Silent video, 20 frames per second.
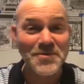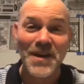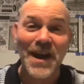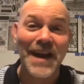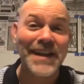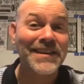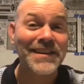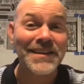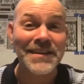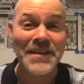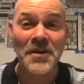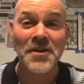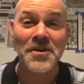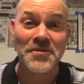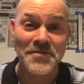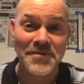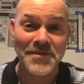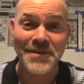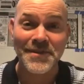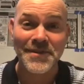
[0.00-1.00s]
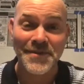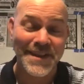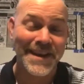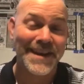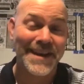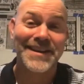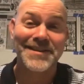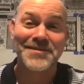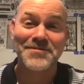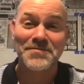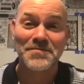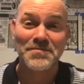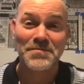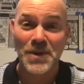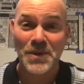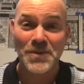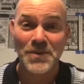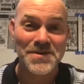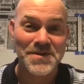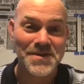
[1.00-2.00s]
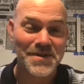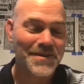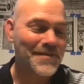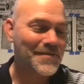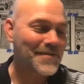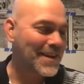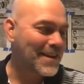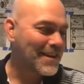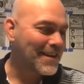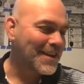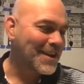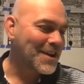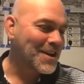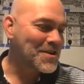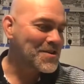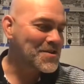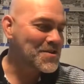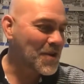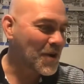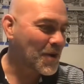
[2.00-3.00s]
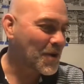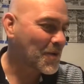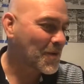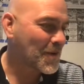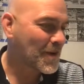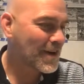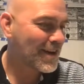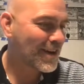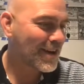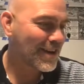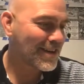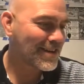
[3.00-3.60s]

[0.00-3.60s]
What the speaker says: I love that poster. So